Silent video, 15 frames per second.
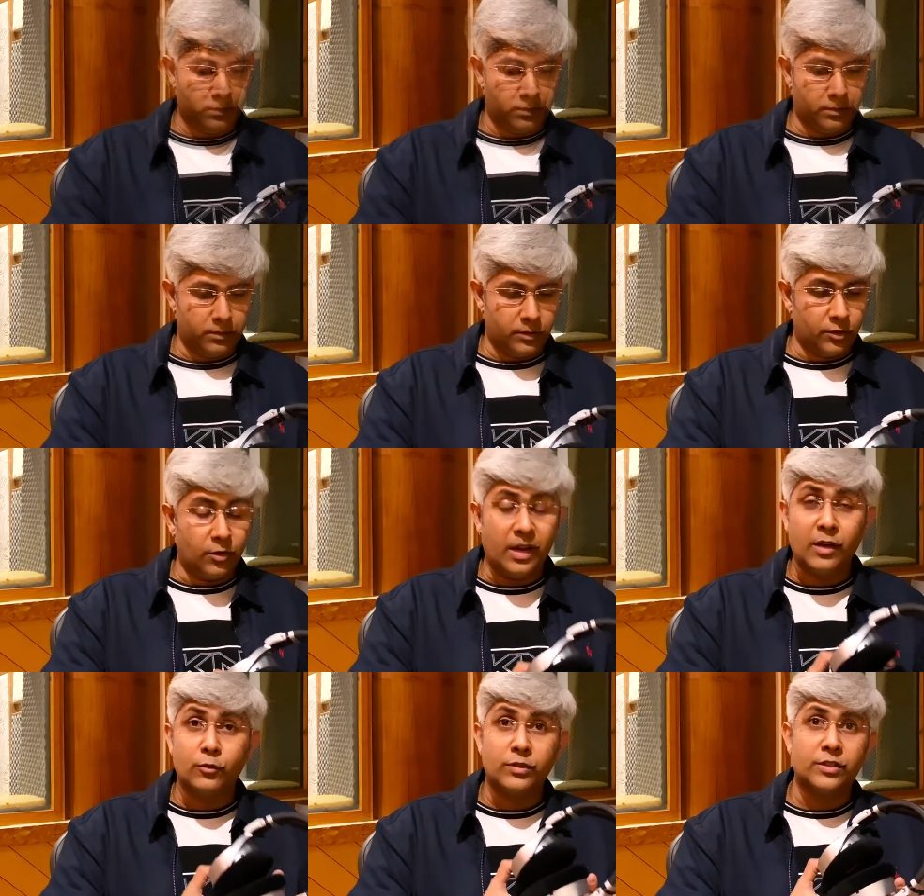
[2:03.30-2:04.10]
So
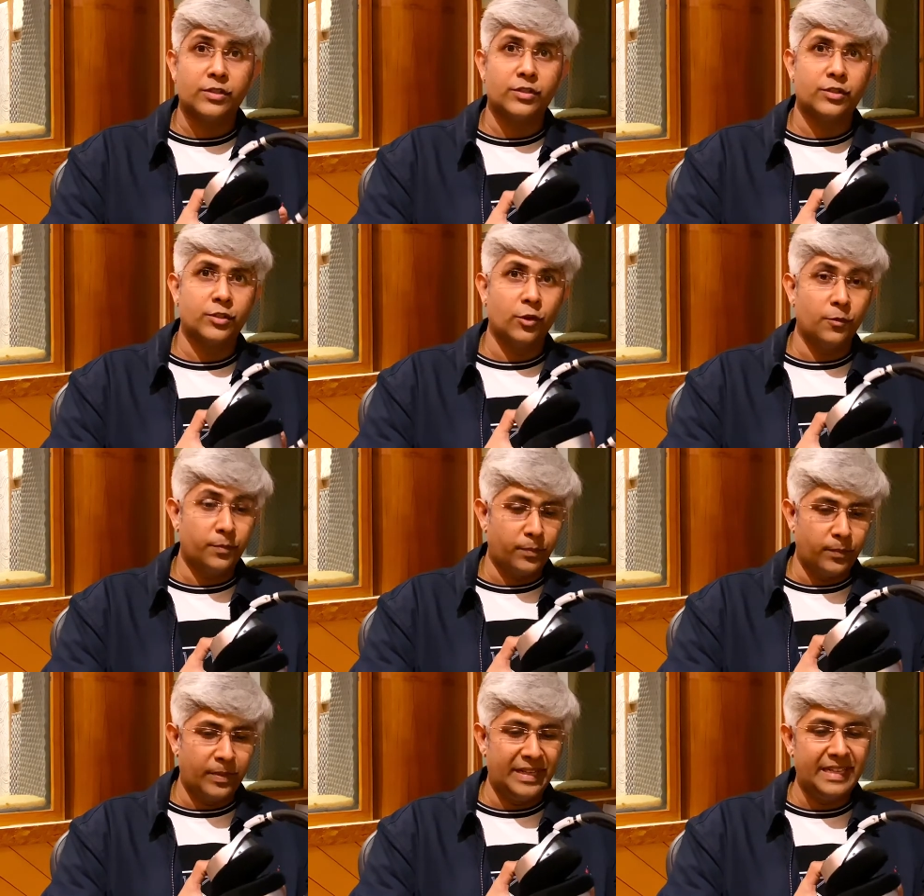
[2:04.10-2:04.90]
I was so
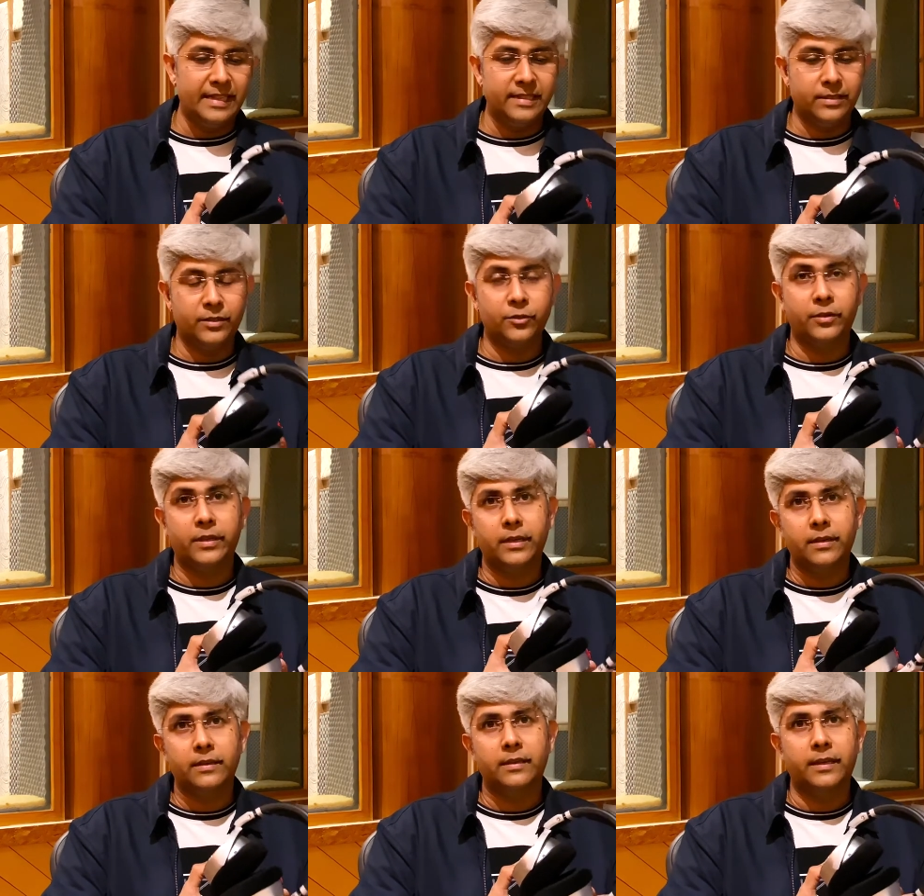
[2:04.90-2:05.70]
pleased to
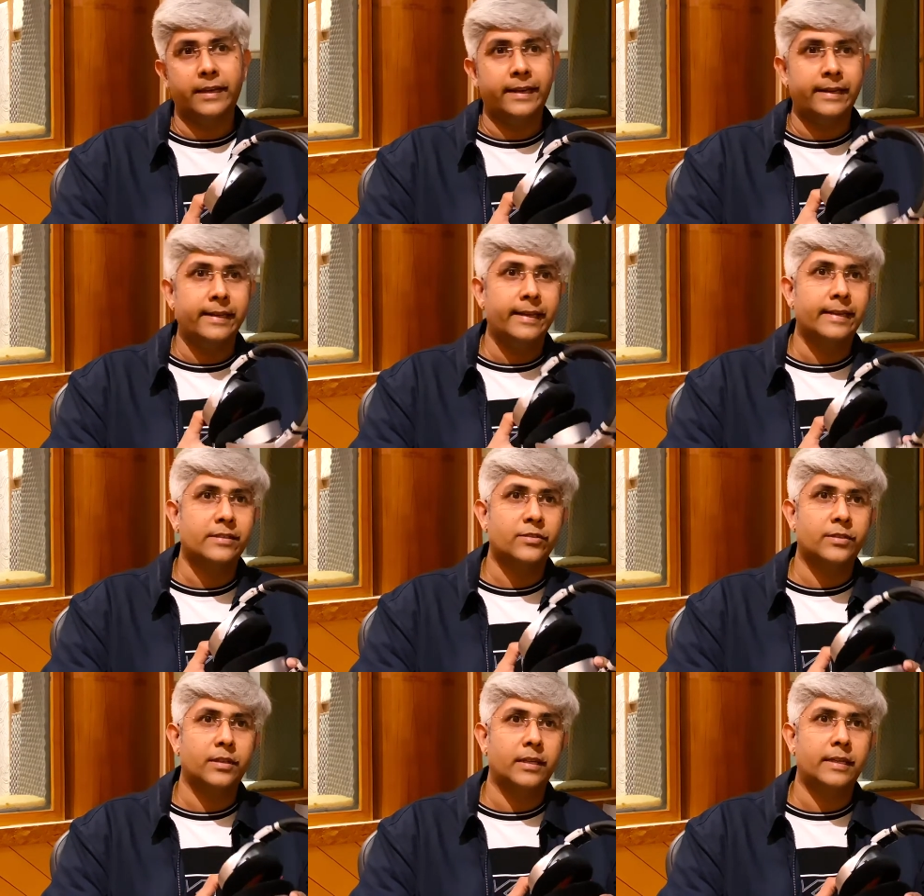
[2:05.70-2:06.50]
hear the
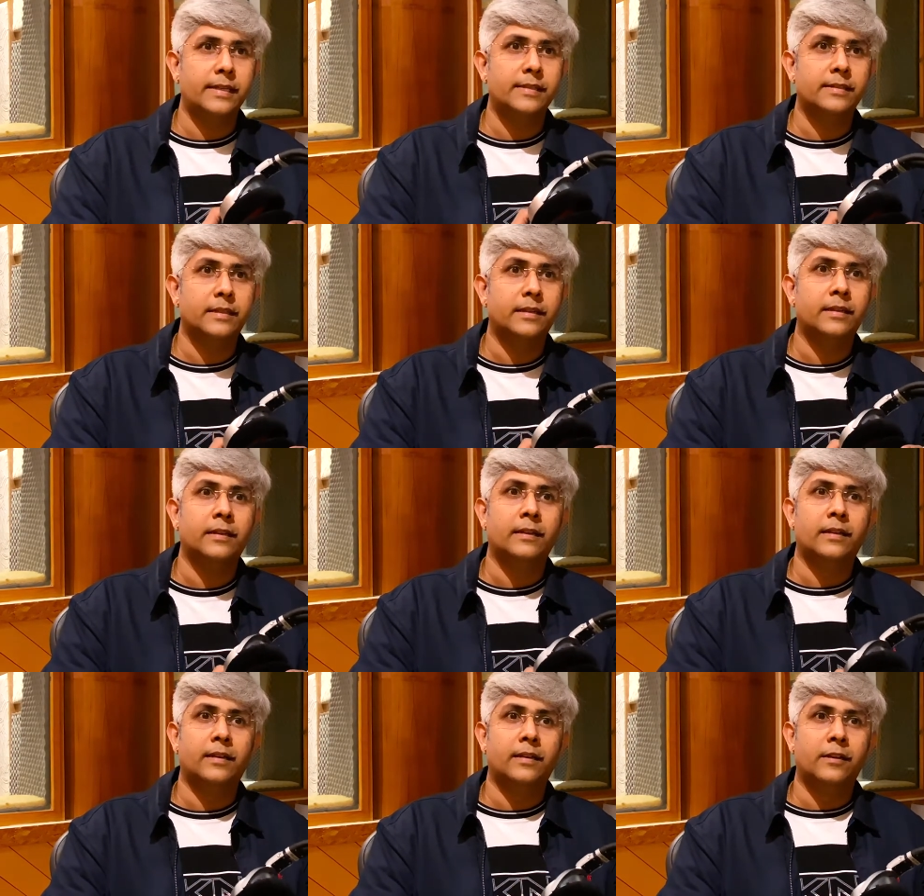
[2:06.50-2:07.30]
NDH30s, and
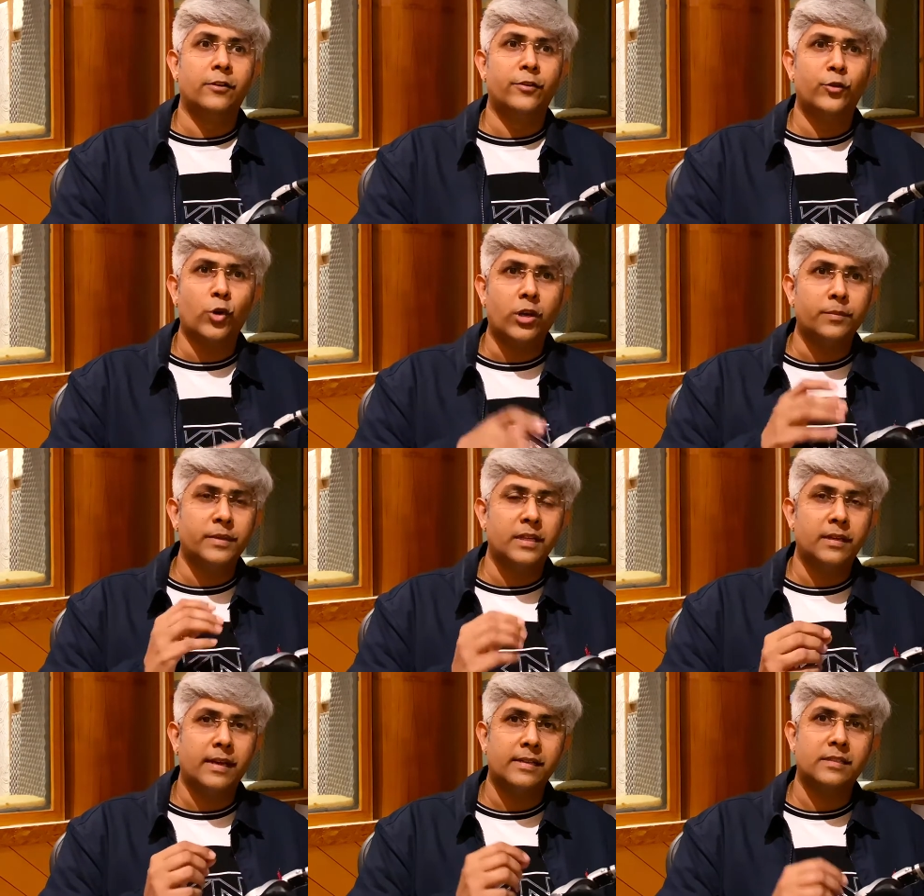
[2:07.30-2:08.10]

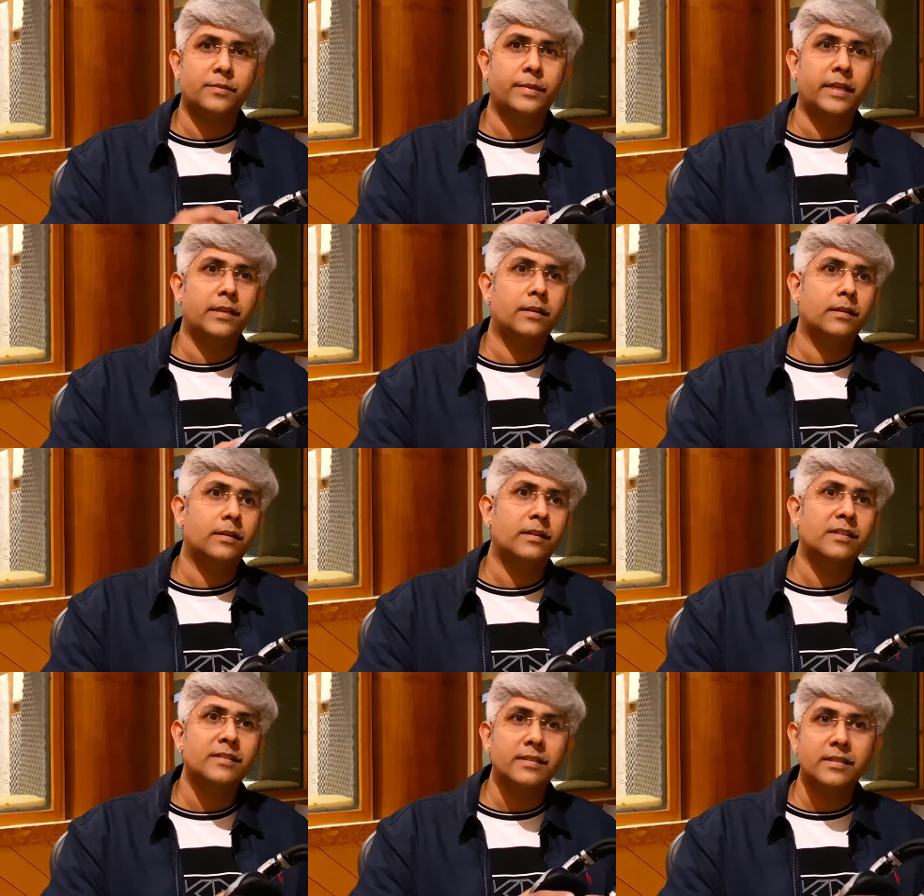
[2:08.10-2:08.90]
Neumann has been
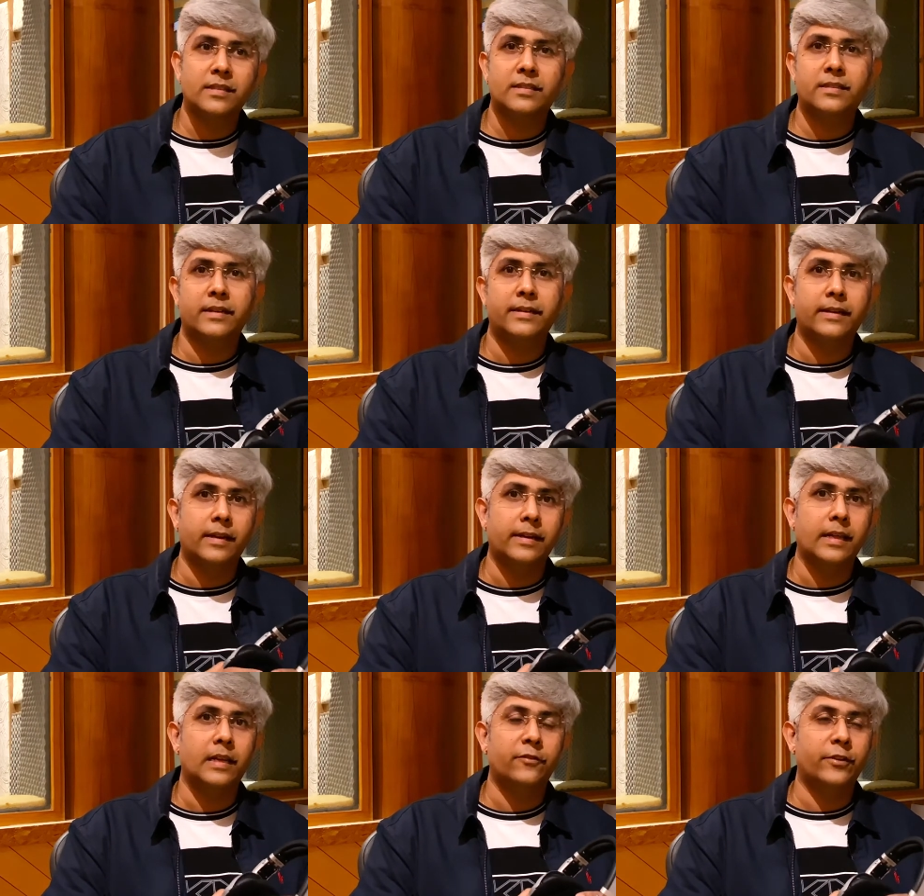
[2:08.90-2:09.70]
consistent in
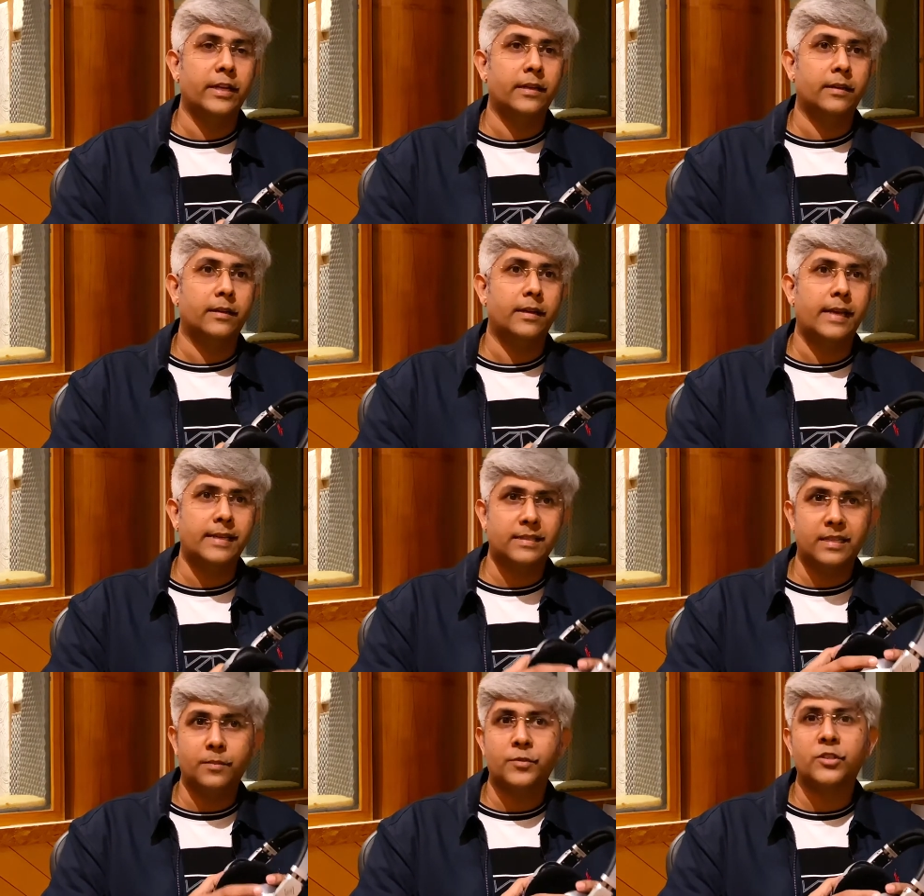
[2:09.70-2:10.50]
delivering
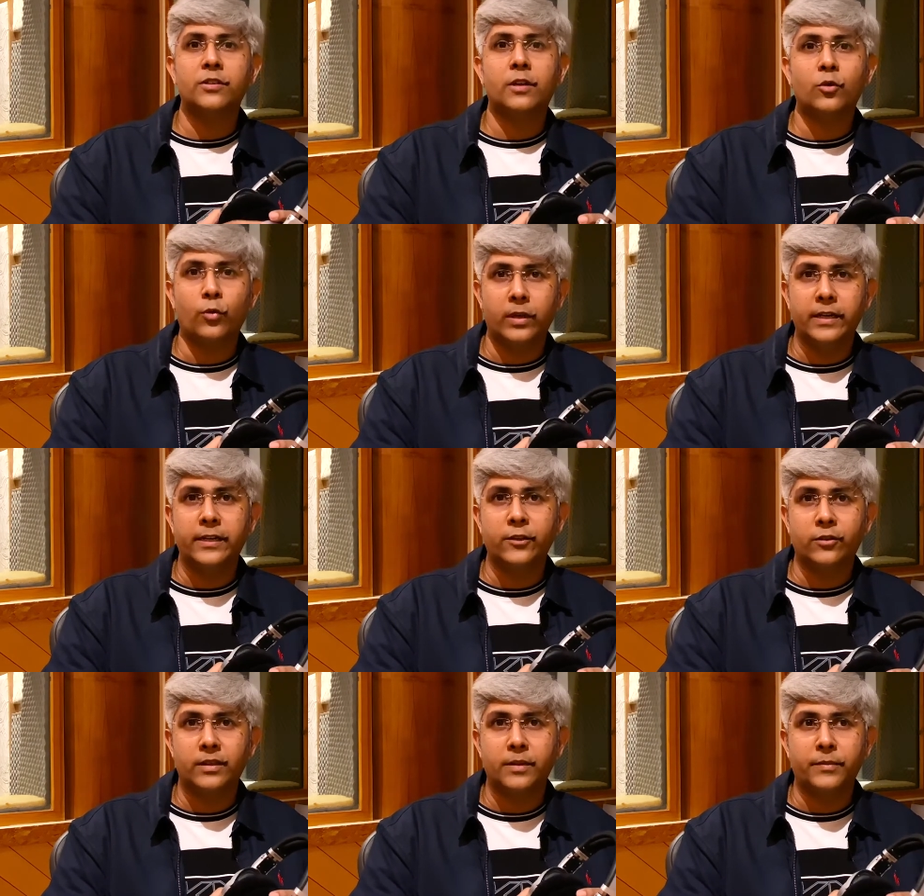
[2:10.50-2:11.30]
exceptional
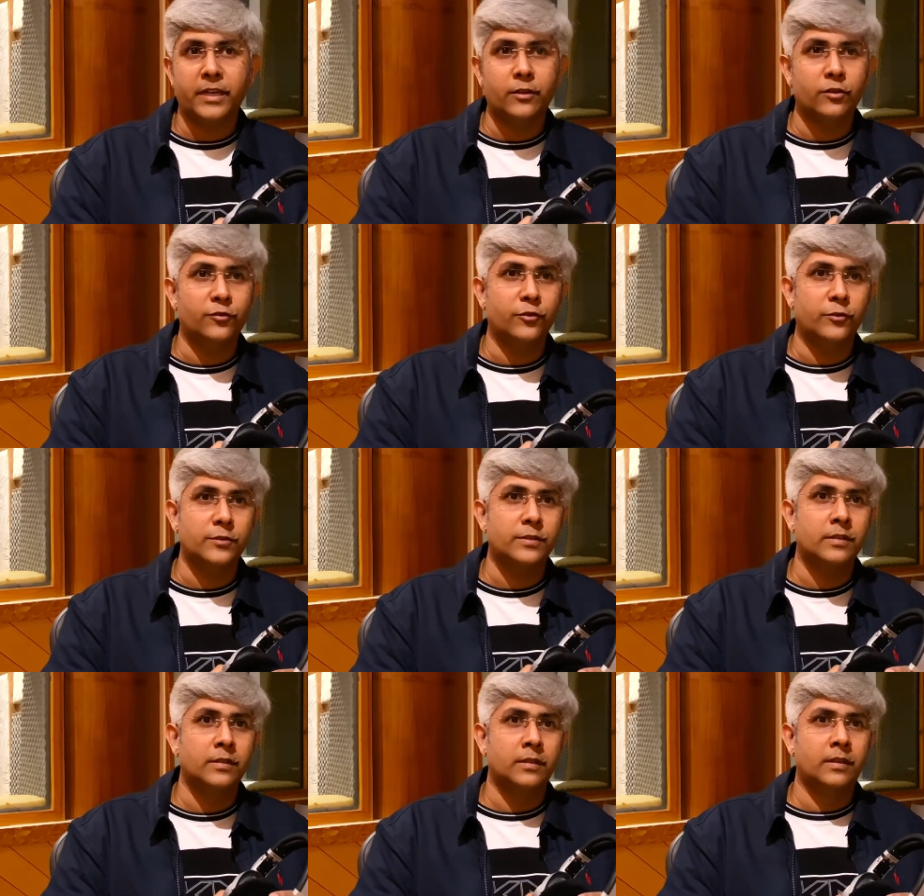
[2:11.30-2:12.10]
quality on their microphones,